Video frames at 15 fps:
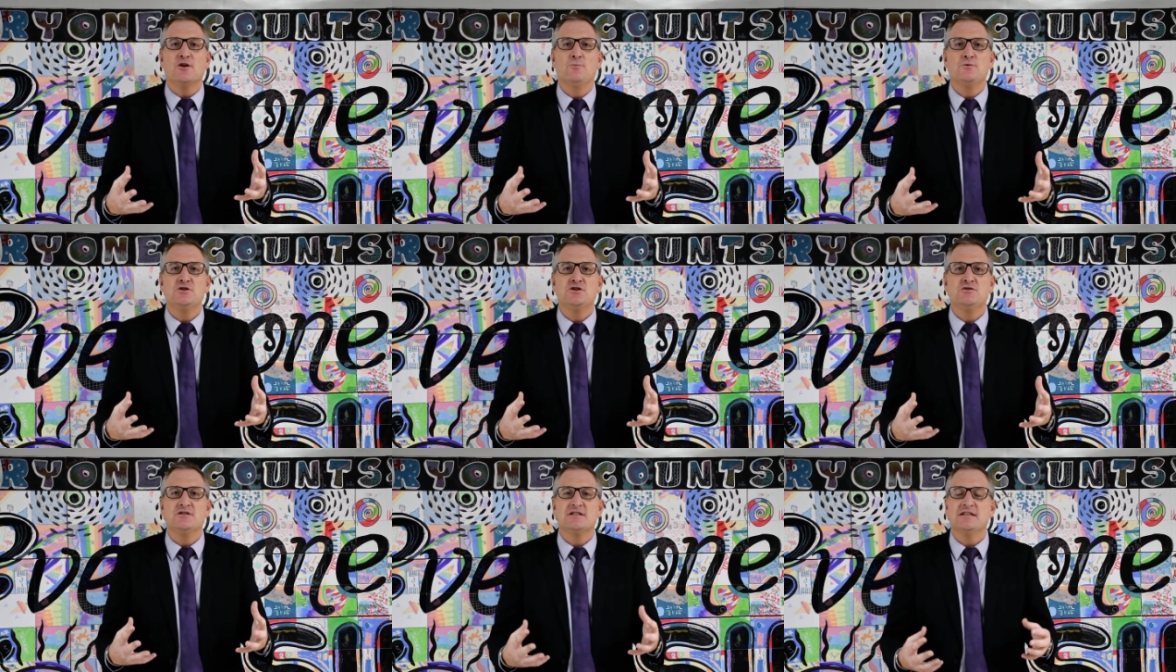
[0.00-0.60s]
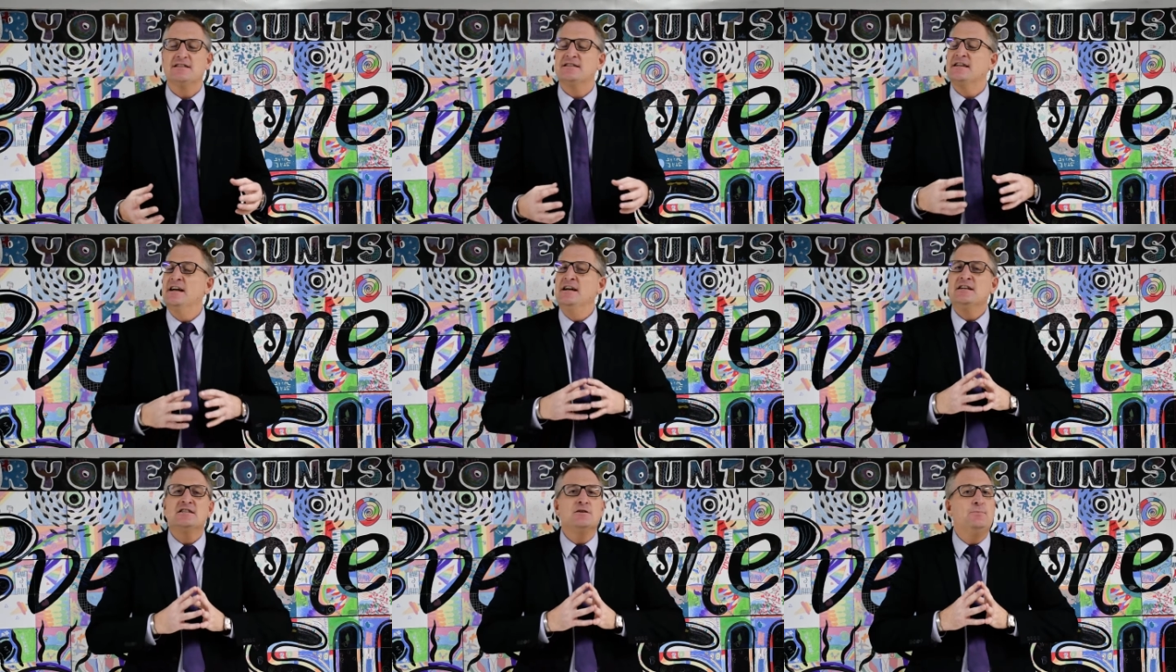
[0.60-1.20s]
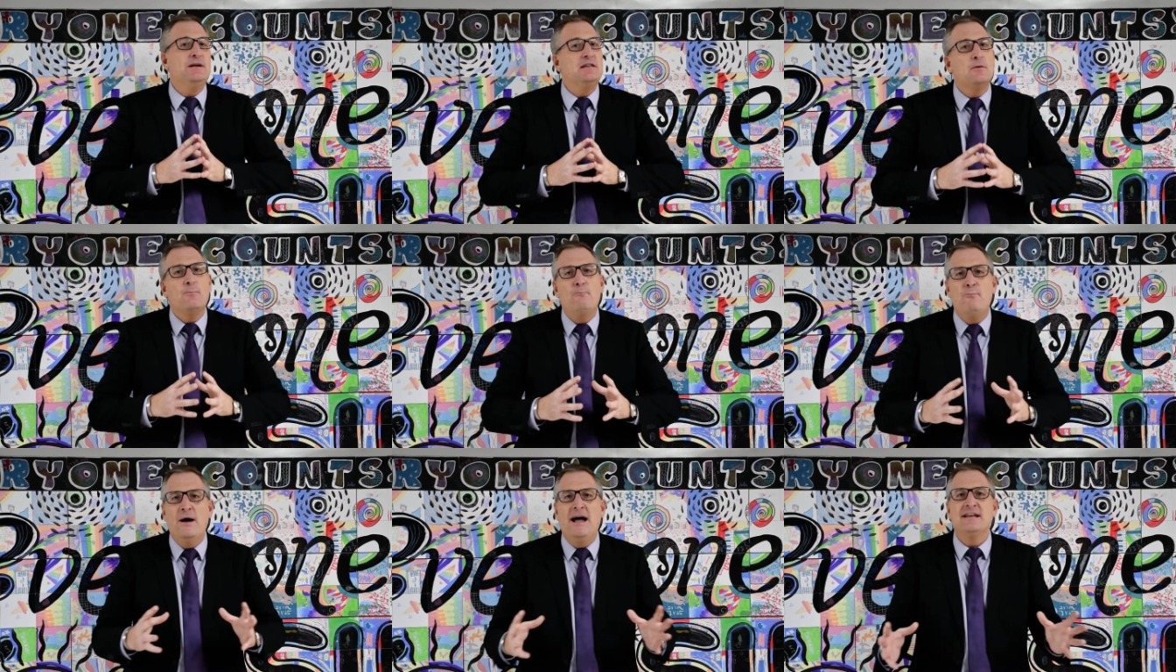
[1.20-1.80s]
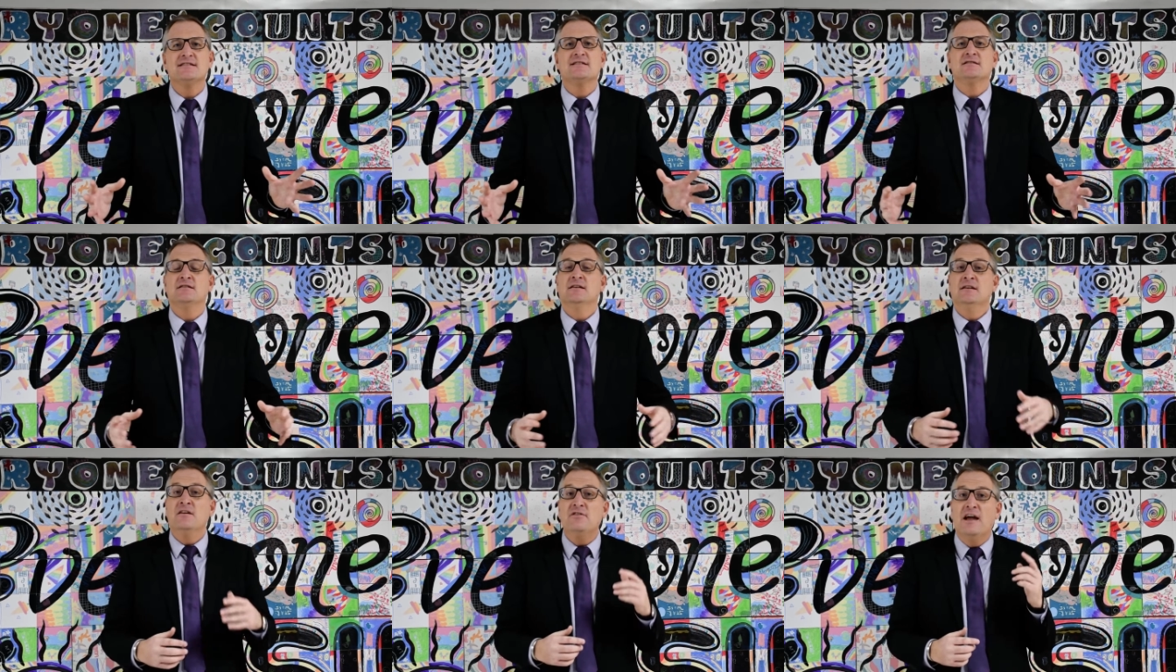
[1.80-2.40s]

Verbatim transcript: opportunities to be the best,